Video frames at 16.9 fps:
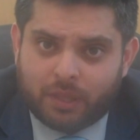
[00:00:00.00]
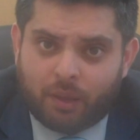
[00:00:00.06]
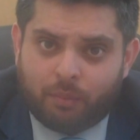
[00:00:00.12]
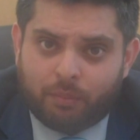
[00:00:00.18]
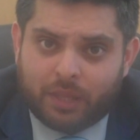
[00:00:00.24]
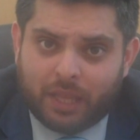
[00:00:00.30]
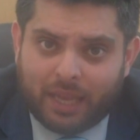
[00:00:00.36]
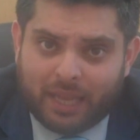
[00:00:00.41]

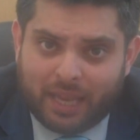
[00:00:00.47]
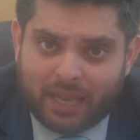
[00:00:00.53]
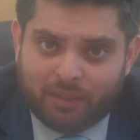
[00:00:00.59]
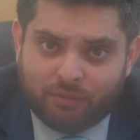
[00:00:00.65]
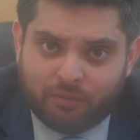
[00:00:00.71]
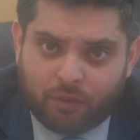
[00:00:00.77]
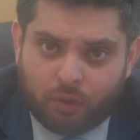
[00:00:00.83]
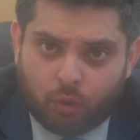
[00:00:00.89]
They get
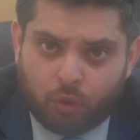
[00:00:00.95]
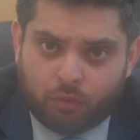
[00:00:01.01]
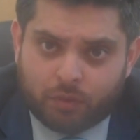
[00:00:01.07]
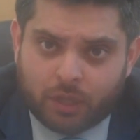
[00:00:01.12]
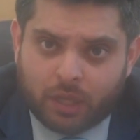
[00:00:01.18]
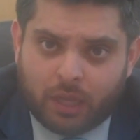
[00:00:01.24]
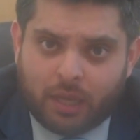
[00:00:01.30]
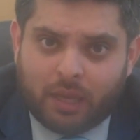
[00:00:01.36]

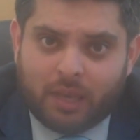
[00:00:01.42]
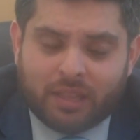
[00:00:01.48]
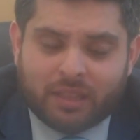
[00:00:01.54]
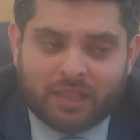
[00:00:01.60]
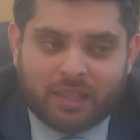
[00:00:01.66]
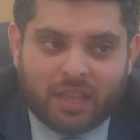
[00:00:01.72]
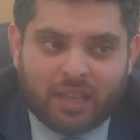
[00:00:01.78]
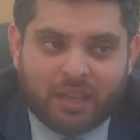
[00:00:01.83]
involved.
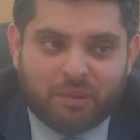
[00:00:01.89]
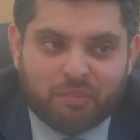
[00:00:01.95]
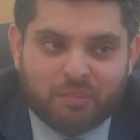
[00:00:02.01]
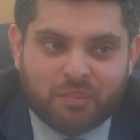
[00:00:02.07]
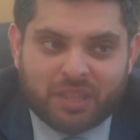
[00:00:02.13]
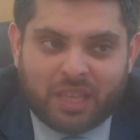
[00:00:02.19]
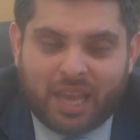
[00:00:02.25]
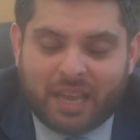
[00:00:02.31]
They
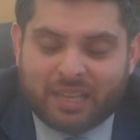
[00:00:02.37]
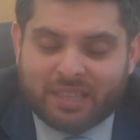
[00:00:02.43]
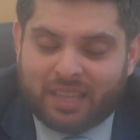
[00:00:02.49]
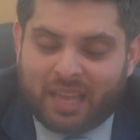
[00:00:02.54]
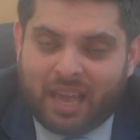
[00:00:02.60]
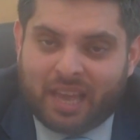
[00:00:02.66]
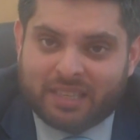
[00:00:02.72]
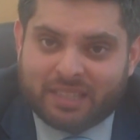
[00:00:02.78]

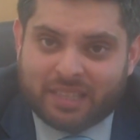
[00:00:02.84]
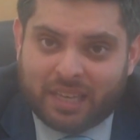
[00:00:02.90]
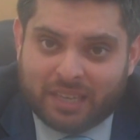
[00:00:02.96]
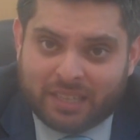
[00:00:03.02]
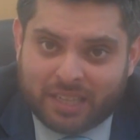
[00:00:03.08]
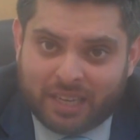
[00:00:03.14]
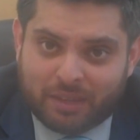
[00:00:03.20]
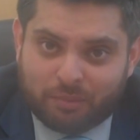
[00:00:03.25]

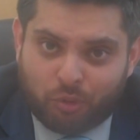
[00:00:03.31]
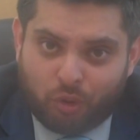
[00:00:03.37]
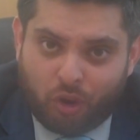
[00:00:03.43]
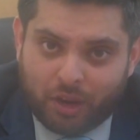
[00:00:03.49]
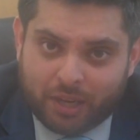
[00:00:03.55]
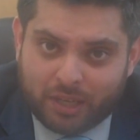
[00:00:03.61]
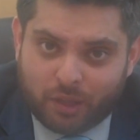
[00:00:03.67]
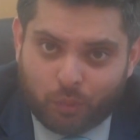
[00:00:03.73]
take
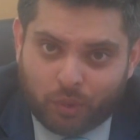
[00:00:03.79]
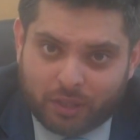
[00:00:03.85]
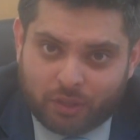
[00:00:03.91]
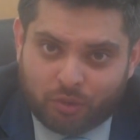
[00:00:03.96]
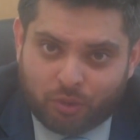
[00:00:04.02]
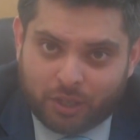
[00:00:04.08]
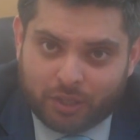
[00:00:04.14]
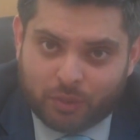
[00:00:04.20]
pride in what
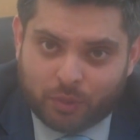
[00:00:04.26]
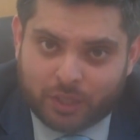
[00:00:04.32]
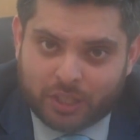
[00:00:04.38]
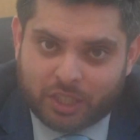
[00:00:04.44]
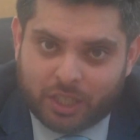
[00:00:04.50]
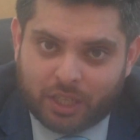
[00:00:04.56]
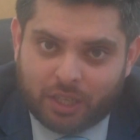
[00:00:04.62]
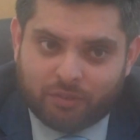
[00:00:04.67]
they're trying to
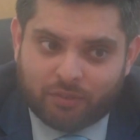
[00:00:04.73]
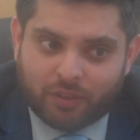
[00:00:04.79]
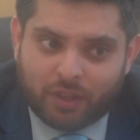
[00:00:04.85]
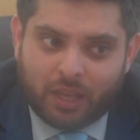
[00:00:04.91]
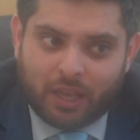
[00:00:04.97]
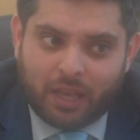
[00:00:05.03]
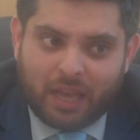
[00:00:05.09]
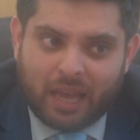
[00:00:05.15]
achieve,
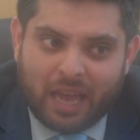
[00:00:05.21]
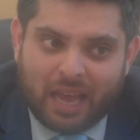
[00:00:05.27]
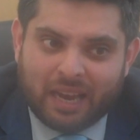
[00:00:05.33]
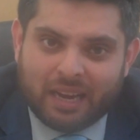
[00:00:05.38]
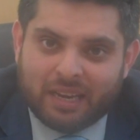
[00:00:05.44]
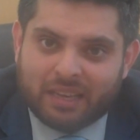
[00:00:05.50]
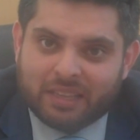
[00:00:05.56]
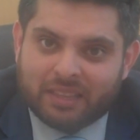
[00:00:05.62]

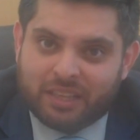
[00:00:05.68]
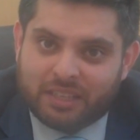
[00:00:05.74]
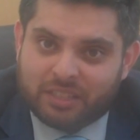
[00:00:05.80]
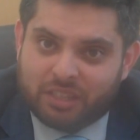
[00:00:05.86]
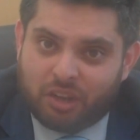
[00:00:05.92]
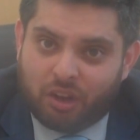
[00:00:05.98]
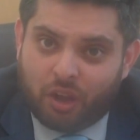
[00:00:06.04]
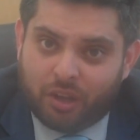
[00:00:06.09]
and
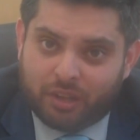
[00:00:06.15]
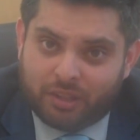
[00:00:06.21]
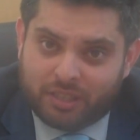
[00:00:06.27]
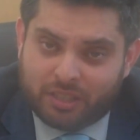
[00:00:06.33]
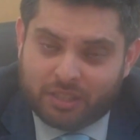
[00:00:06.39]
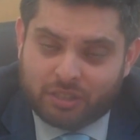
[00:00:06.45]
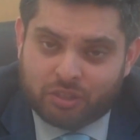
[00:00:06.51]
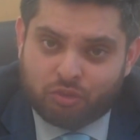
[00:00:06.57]
there's
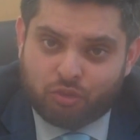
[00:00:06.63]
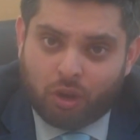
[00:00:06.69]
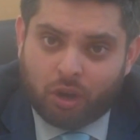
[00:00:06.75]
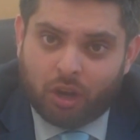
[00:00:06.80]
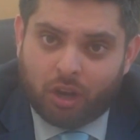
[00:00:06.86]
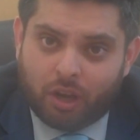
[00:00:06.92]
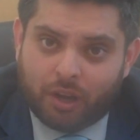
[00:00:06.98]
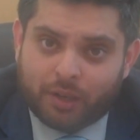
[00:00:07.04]
a
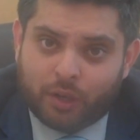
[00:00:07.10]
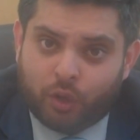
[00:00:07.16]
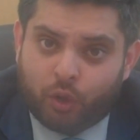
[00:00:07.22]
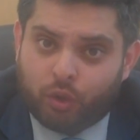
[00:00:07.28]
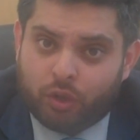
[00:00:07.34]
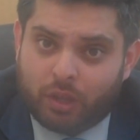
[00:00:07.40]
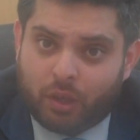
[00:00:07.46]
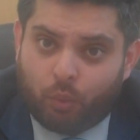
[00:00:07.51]
stronger
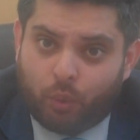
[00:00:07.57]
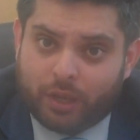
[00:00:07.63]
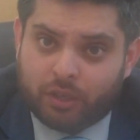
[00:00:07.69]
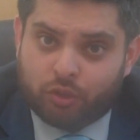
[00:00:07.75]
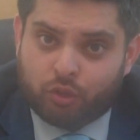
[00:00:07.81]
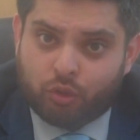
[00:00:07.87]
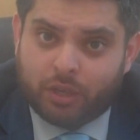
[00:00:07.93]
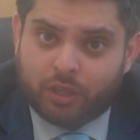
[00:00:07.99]
likelihood that what
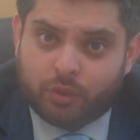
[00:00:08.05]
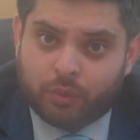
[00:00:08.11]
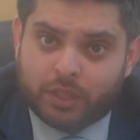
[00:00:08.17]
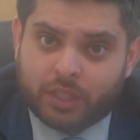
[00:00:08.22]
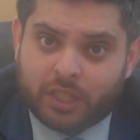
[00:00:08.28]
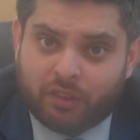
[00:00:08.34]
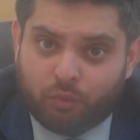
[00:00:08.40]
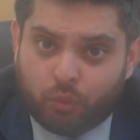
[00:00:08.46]
you're trying to
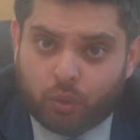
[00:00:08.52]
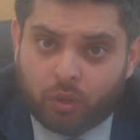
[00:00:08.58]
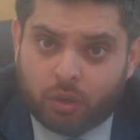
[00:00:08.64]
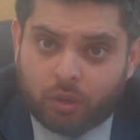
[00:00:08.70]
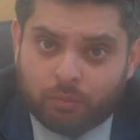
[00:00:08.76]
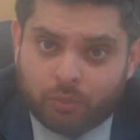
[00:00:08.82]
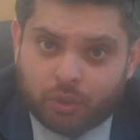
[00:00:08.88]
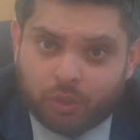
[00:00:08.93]
achieve will
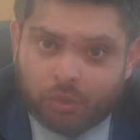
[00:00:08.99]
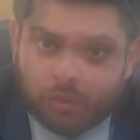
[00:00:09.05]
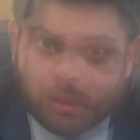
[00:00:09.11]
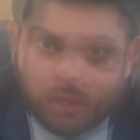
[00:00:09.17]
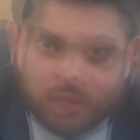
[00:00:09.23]
come true.